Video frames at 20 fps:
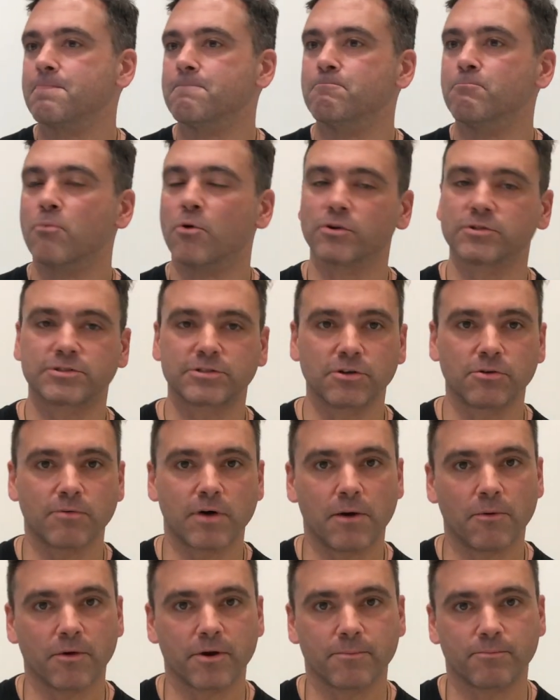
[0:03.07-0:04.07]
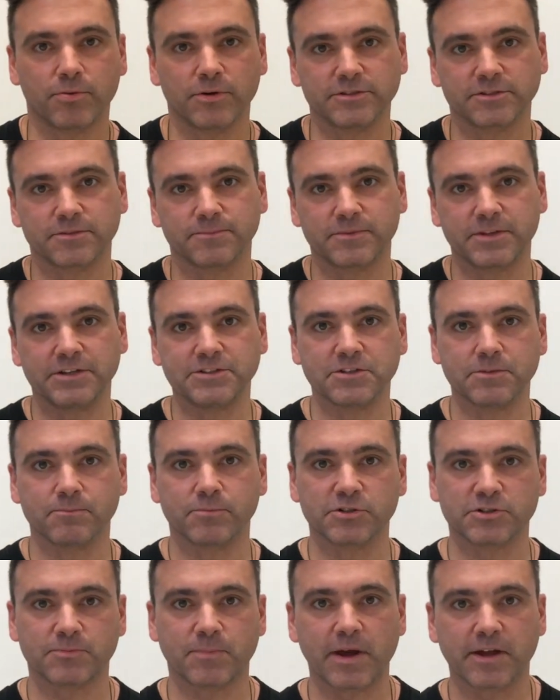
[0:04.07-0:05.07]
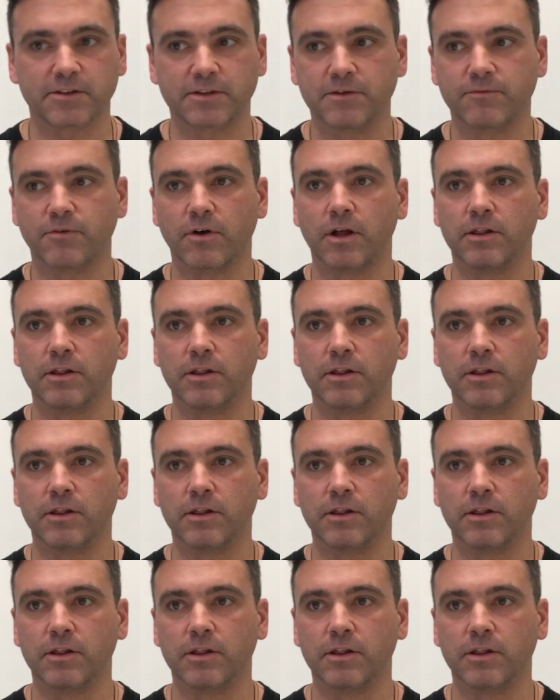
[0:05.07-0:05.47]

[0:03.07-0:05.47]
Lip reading: More so, I want to put some things in perspective.